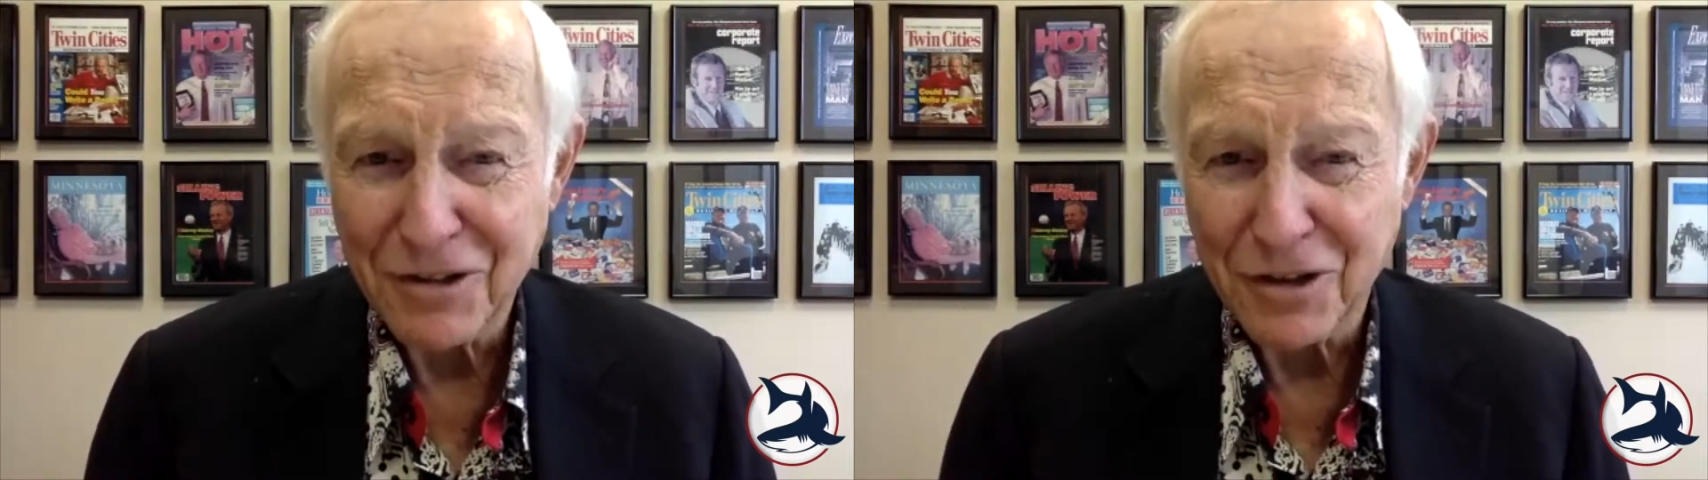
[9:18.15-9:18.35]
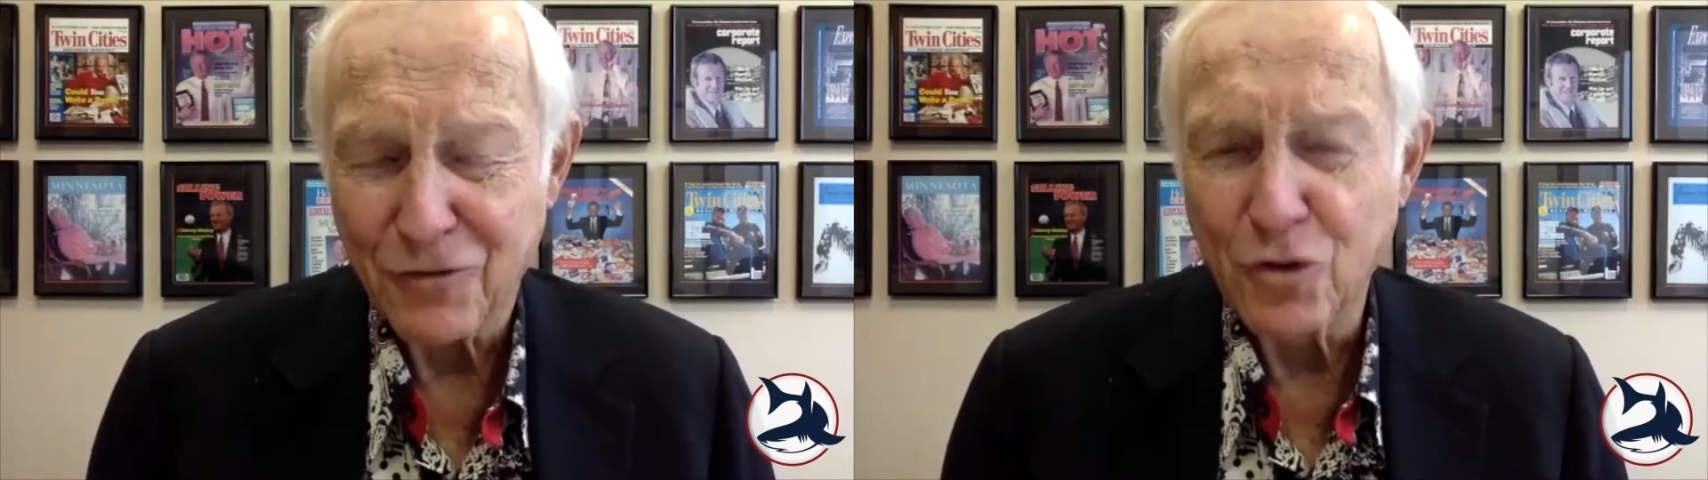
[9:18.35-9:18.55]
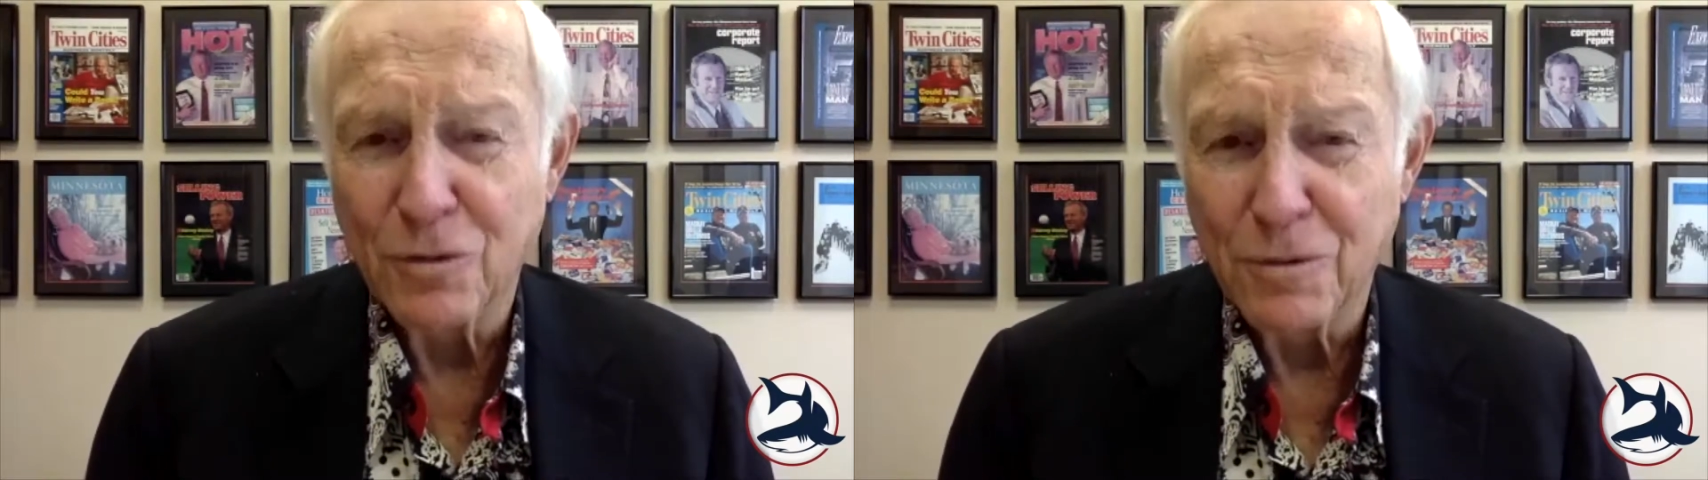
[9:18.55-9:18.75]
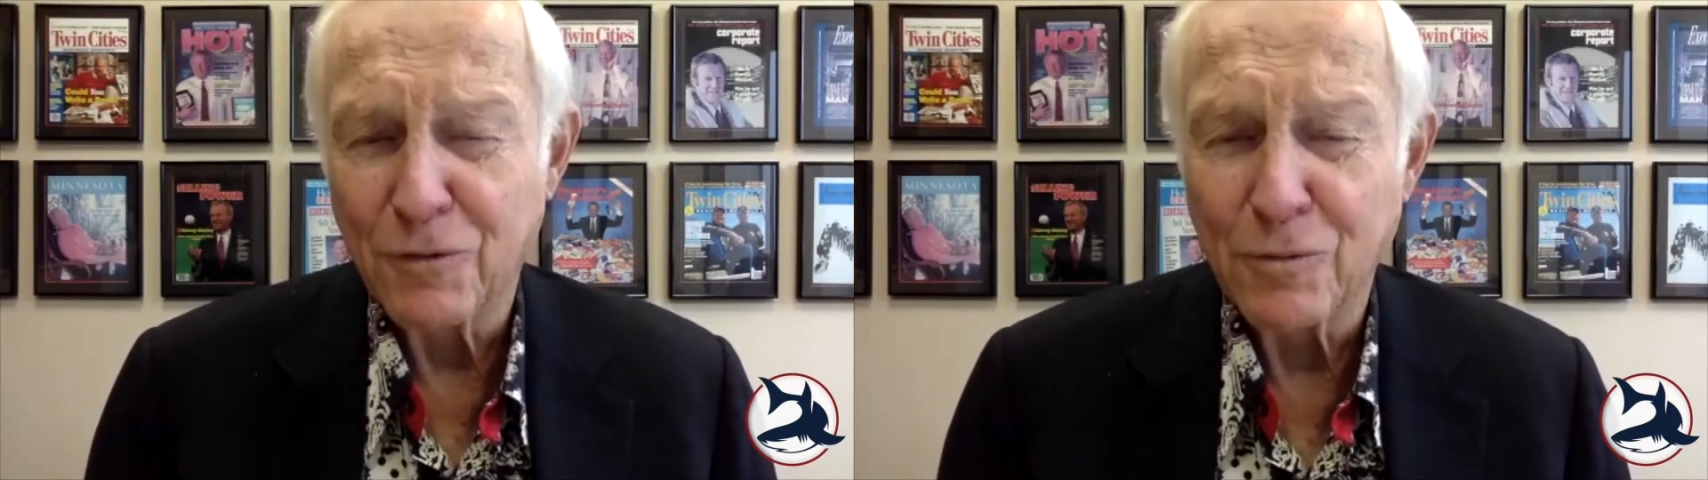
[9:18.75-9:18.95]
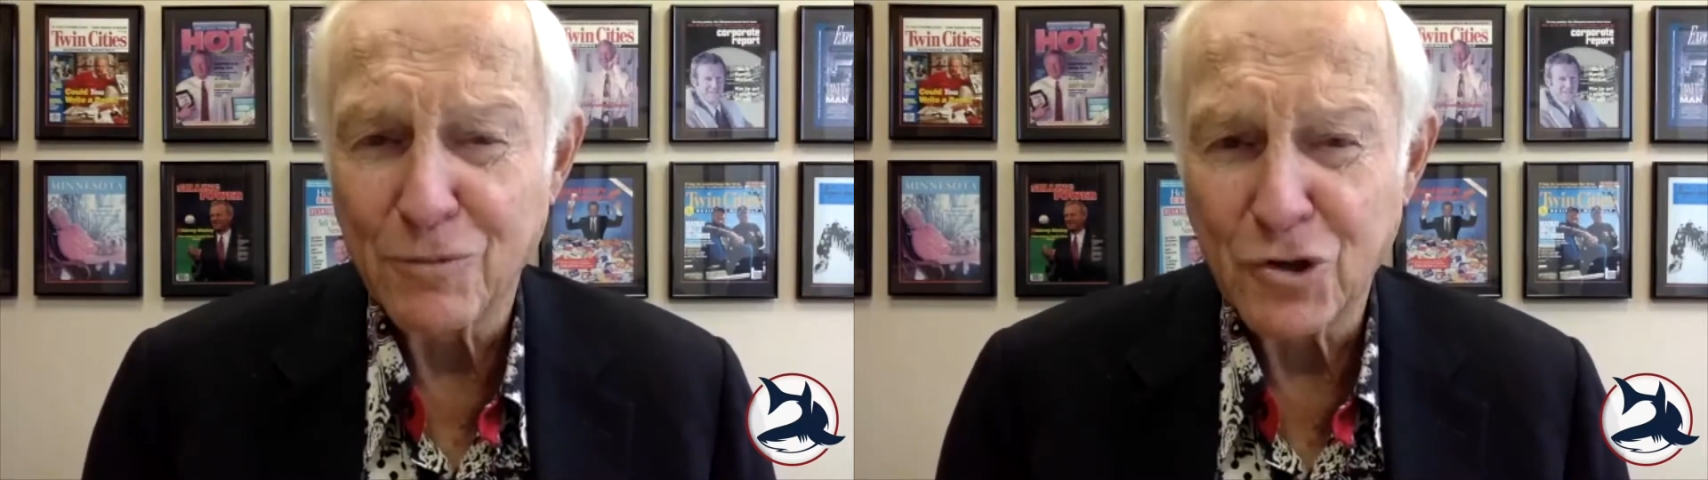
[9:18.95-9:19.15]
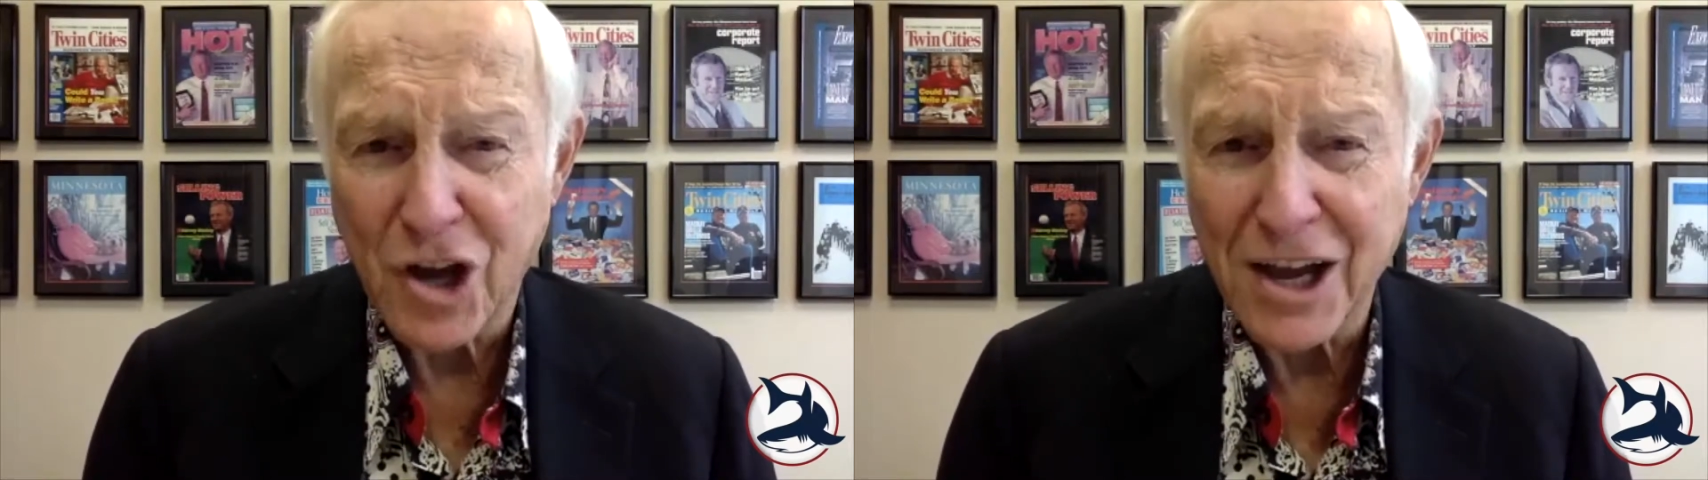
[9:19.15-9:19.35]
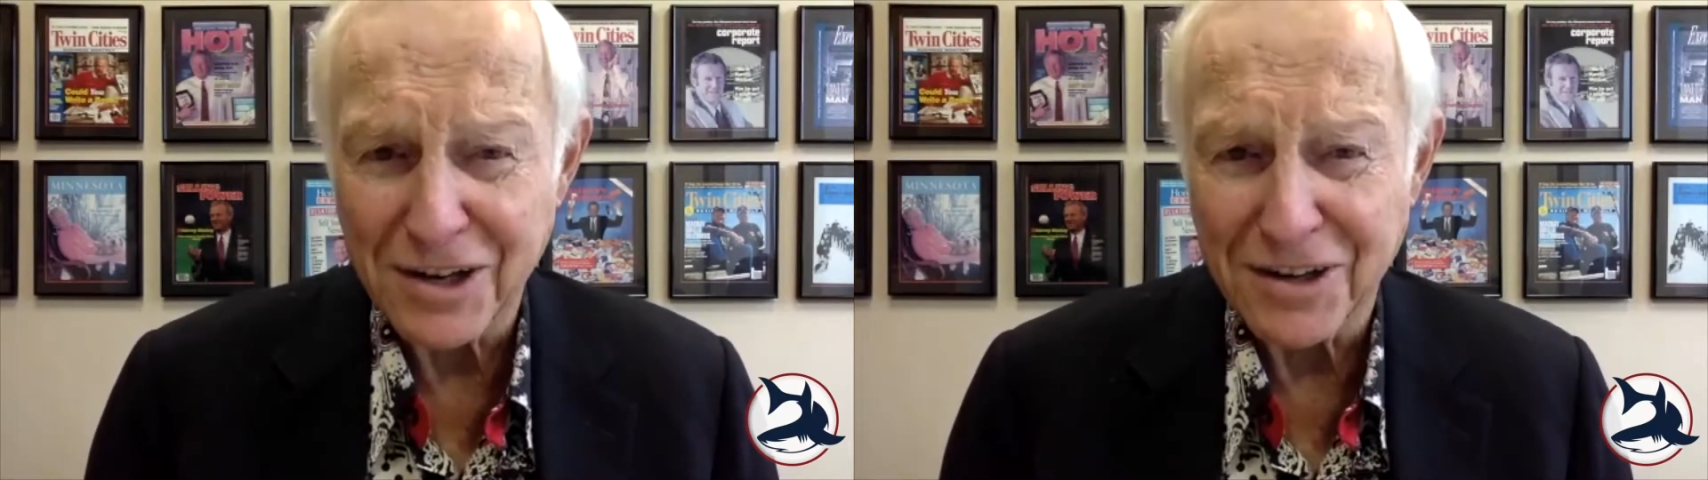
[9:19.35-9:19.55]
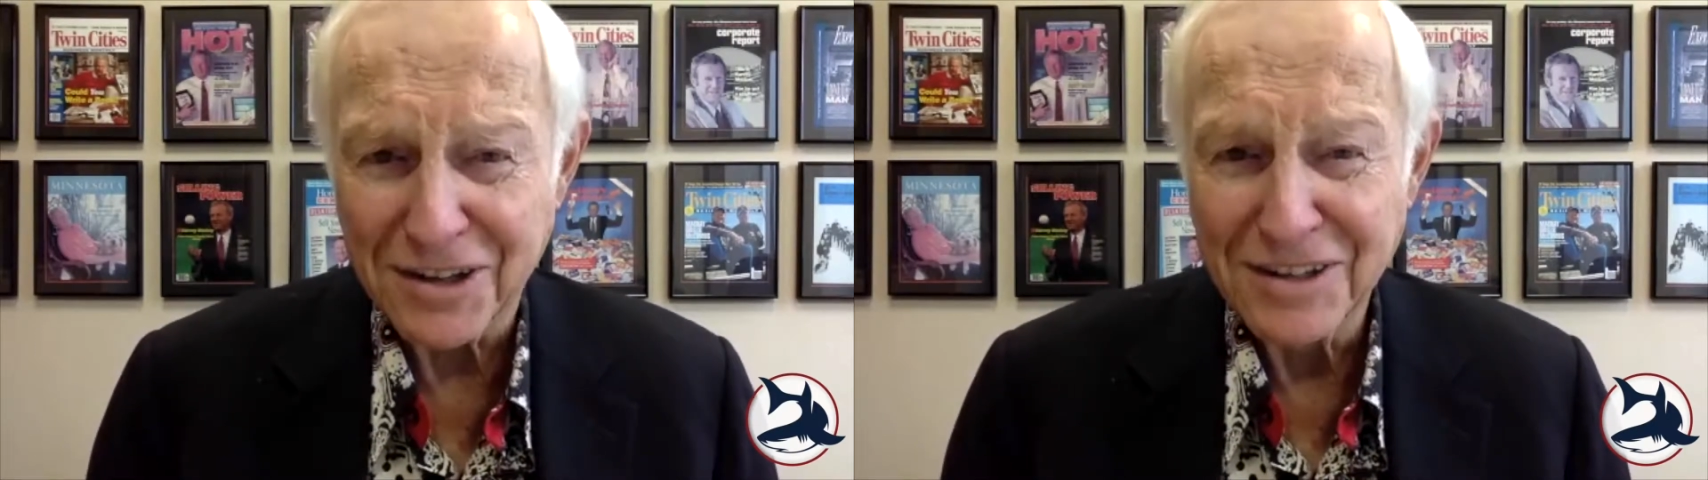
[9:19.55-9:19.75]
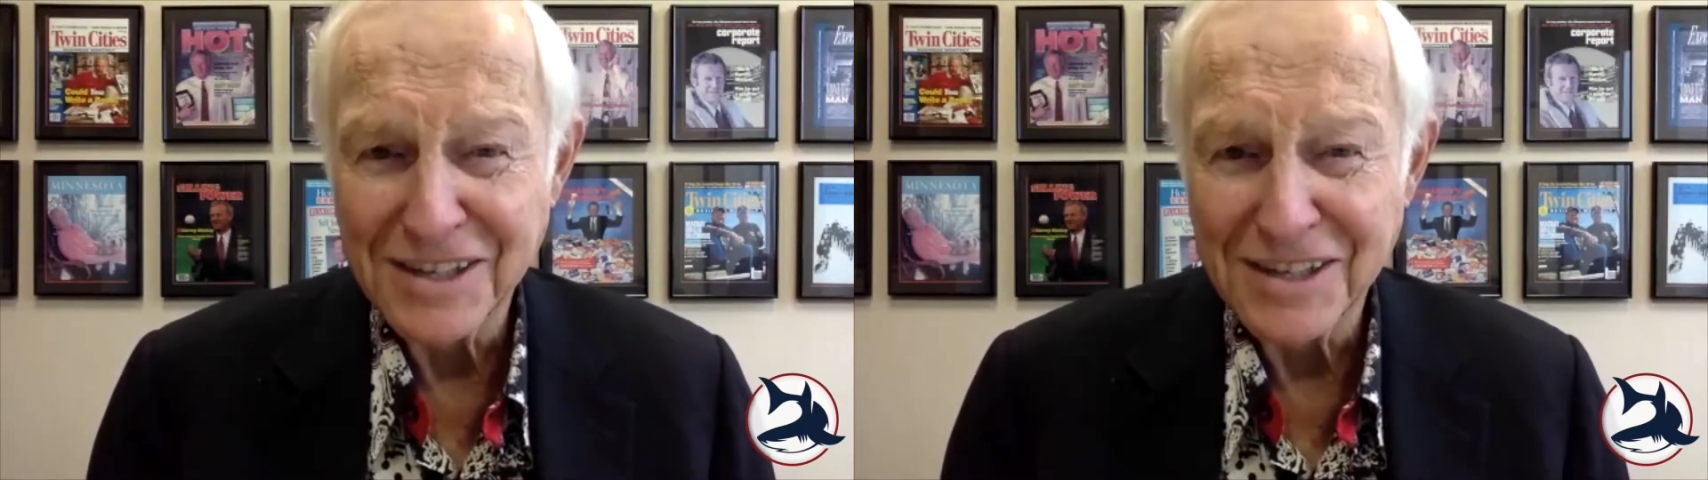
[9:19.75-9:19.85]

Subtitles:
and a few of them are from China.